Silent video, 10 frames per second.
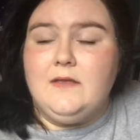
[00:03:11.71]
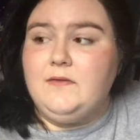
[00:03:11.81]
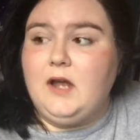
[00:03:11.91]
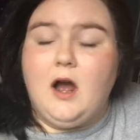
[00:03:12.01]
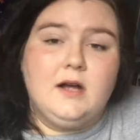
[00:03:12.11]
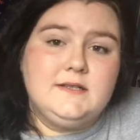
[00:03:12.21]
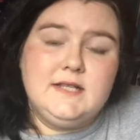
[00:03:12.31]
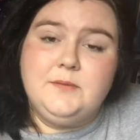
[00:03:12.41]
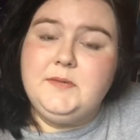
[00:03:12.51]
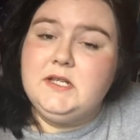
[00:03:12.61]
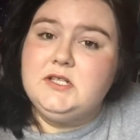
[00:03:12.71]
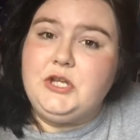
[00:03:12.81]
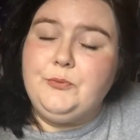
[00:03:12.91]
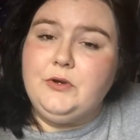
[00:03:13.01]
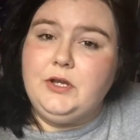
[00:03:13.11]
The concept is
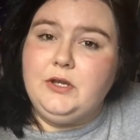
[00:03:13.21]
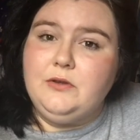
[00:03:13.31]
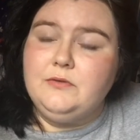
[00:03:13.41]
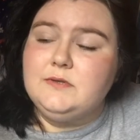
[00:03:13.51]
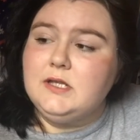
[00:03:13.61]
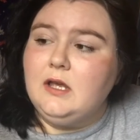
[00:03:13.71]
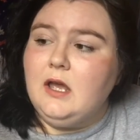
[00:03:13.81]
super cute,